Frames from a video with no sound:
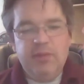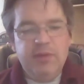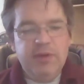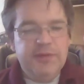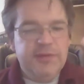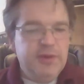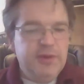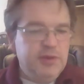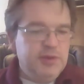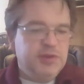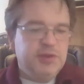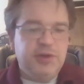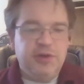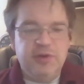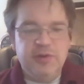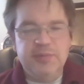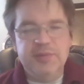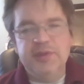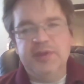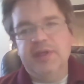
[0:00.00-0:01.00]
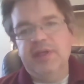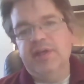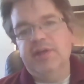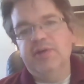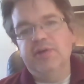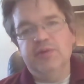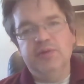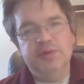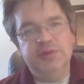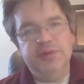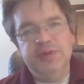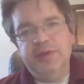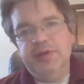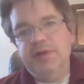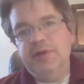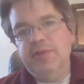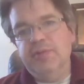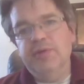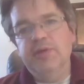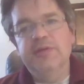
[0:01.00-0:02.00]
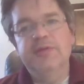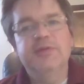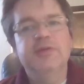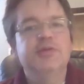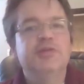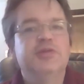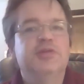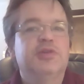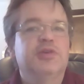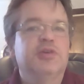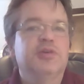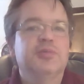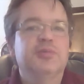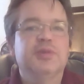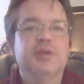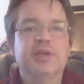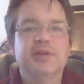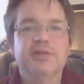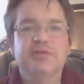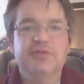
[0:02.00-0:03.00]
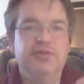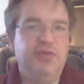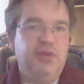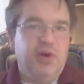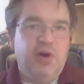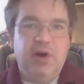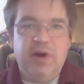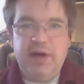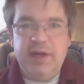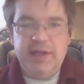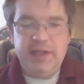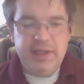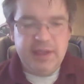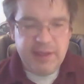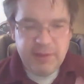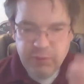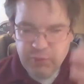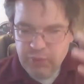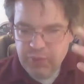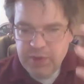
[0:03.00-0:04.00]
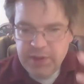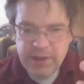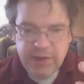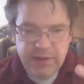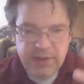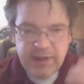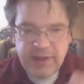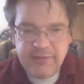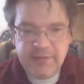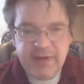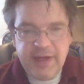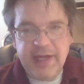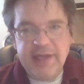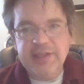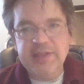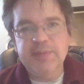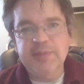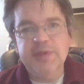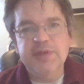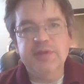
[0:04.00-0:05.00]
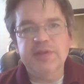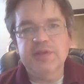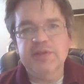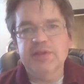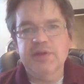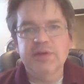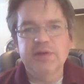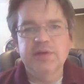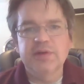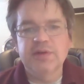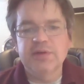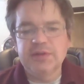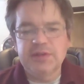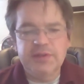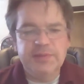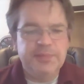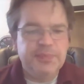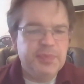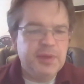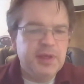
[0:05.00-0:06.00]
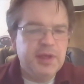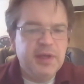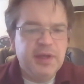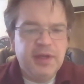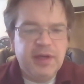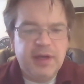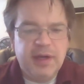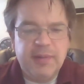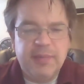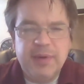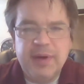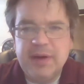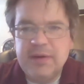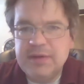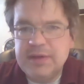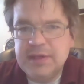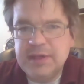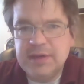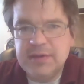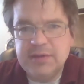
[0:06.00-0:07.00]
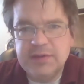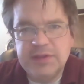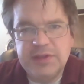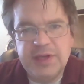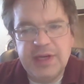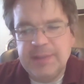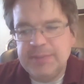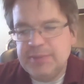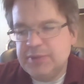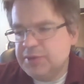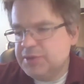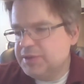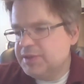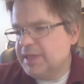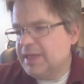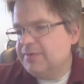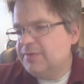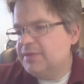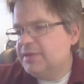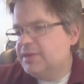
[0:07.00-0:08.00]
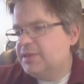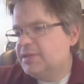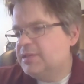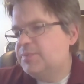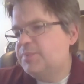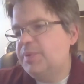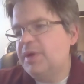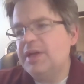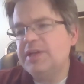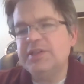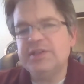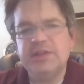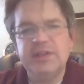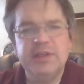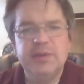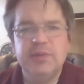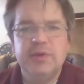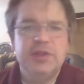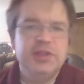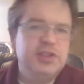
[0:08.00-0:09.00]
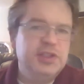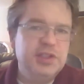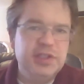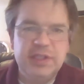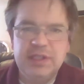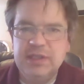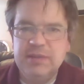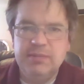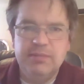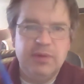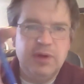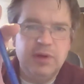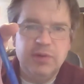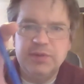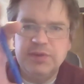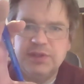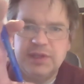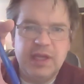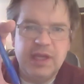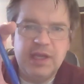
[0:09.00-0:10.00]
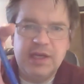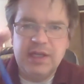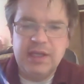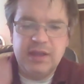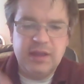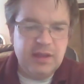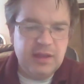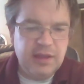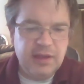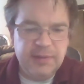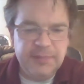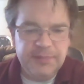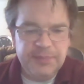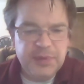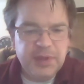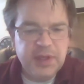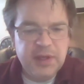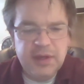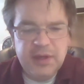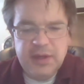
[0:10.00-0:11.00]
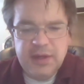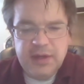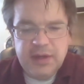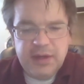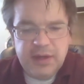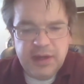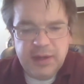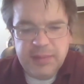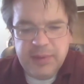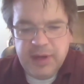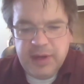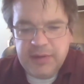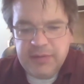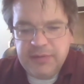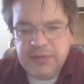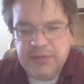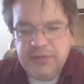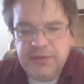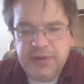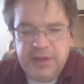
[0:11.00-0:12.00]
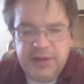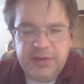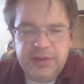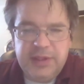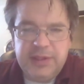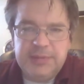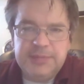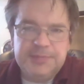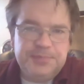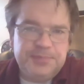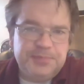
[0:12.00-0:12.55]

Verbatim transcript: We've used terms like gold digger, we've used terms like fraud, and really I've got some concerns about here in chapter 7, especially when she emotes anything about feeling.